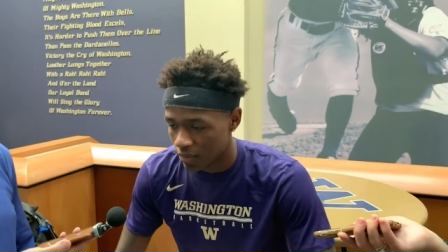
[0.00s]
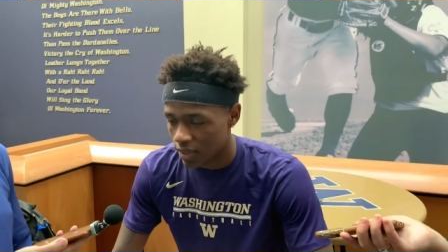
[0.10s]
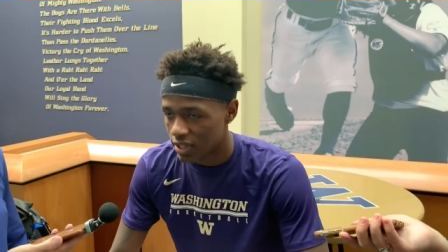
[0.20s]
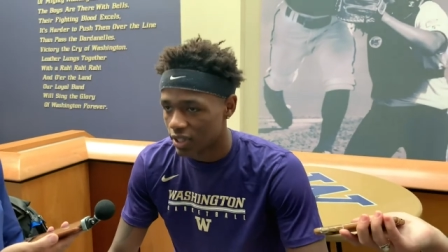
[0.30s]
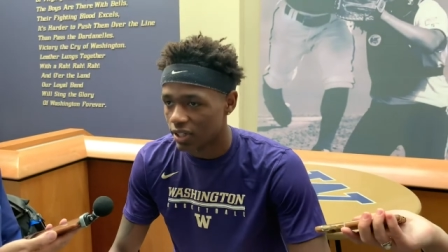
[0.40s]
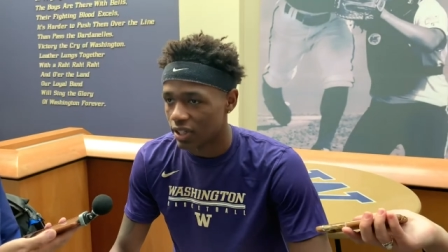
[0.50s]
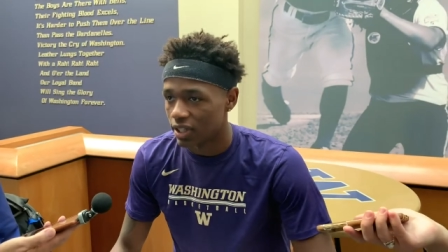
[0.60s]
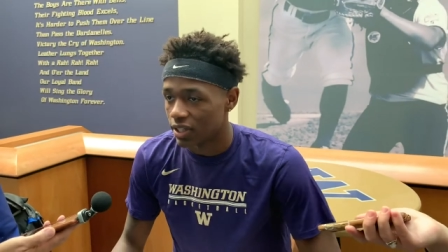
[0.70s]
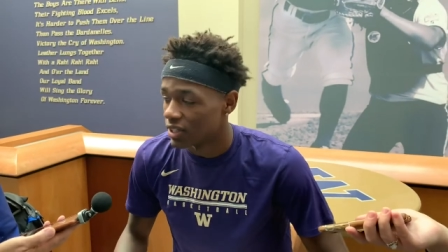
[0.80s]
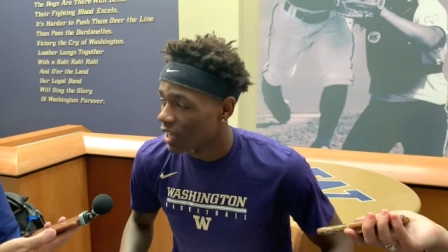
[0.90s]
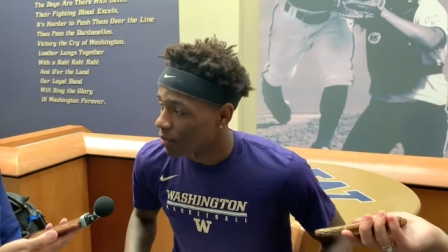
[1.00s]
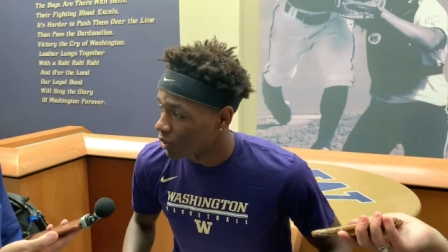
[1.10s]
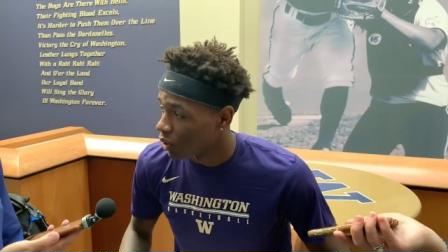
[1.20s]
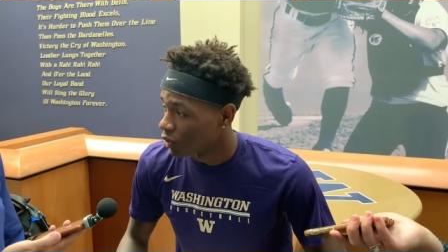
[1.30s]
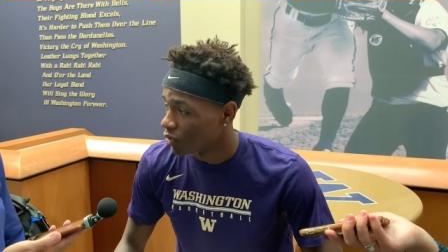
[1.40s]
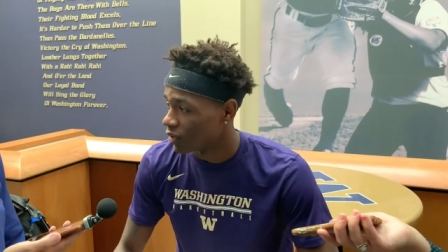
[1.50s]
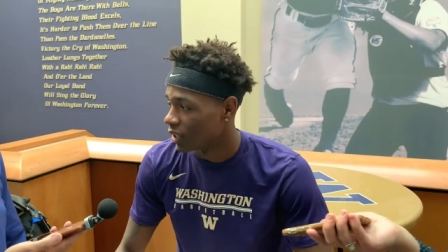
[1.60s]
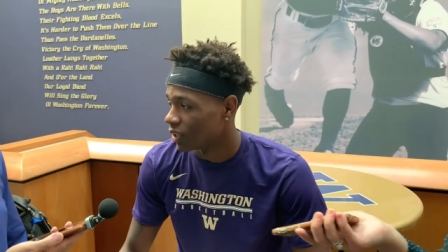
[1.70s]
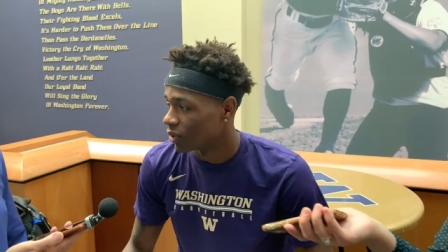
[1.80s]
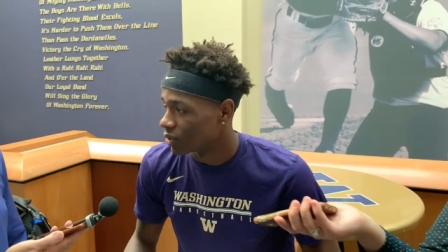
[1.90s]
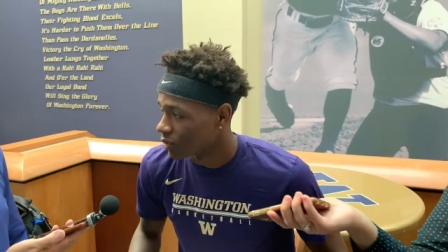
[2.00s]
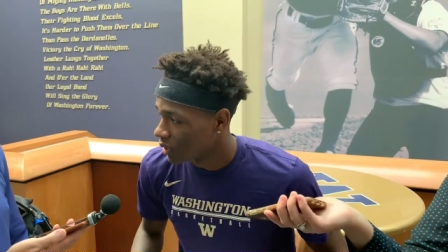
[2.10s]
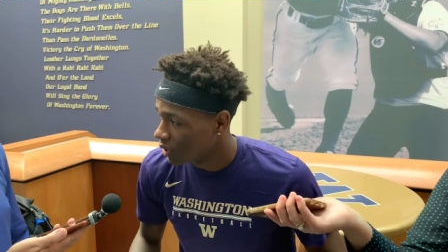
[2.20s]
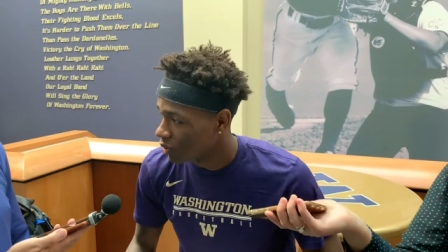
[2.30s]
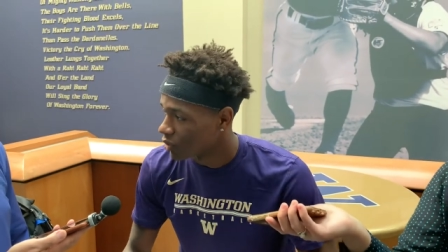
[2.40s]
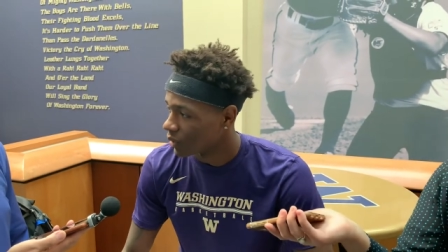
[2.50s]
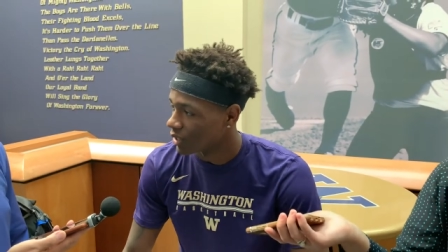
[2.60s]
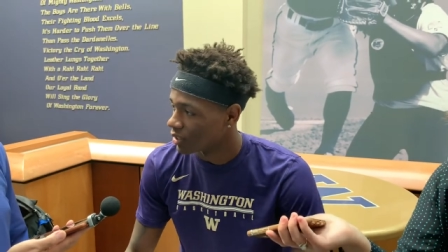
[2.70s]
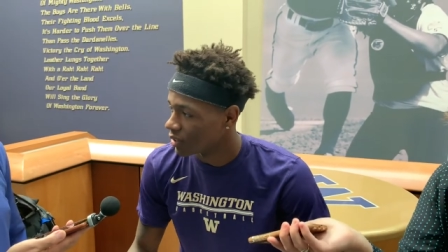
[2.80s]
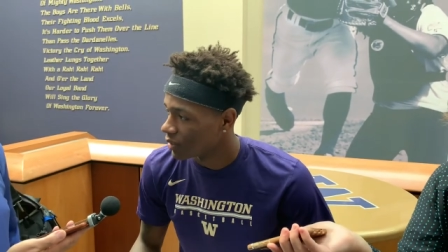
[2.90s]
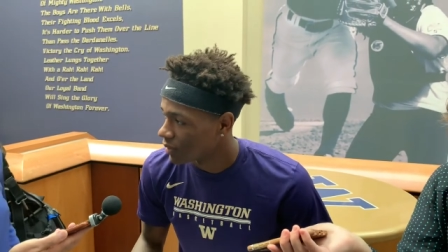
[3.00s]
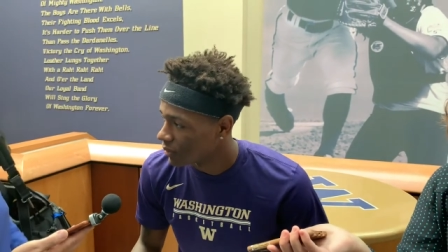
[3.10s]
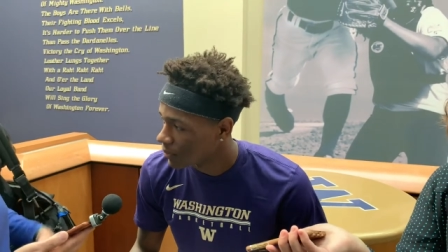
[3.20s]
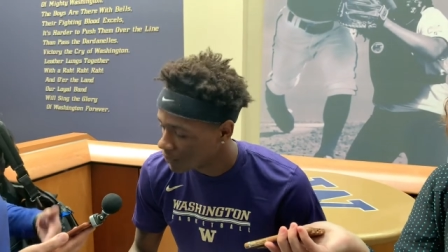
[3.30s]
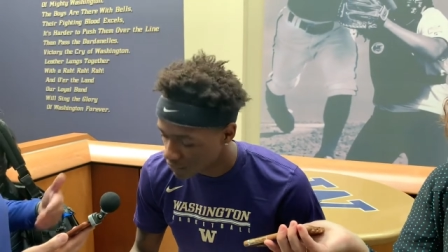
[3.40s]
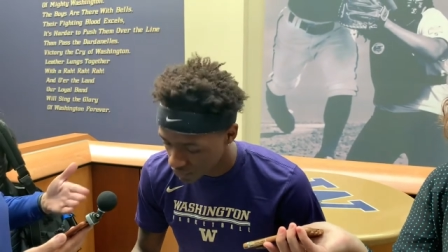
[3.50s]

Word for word: basically the same in those in those, in those ways. I was talking